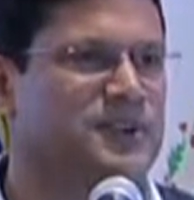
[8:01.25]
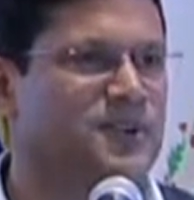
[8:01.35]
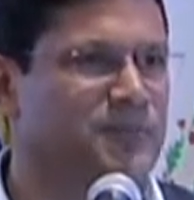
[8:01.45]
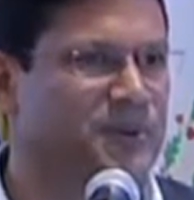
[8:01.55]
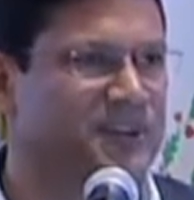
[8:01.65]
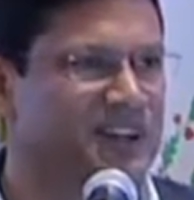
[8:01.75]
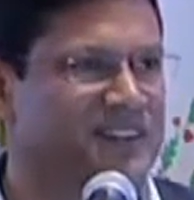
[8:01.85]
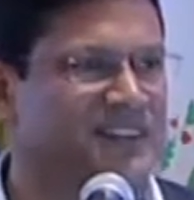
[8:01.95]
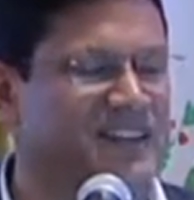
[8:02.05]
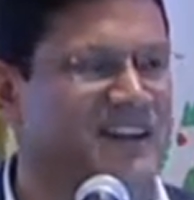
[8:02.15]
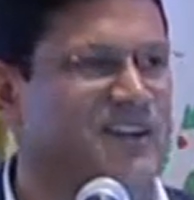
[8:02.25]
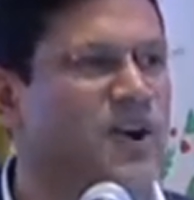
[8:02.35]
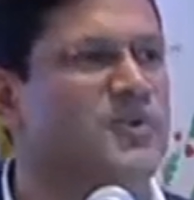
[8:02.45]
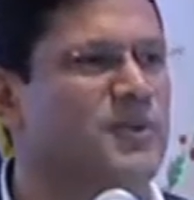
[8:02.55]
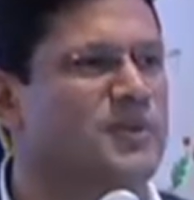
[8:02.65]
what computers,
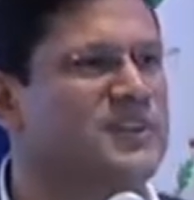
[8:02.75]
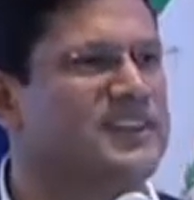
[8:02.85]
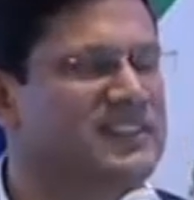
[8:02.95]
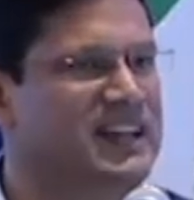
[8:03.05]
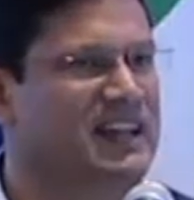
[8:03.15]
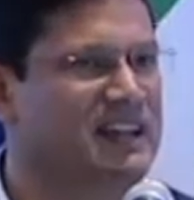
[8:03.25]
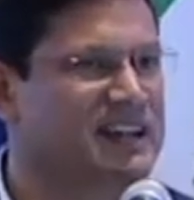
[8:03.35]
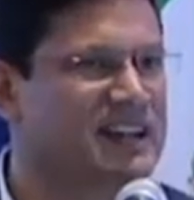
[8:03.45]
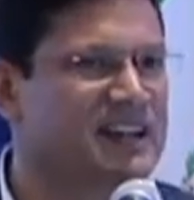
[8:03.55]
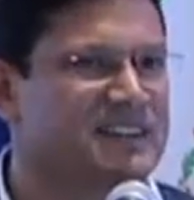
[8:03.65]
how computers think.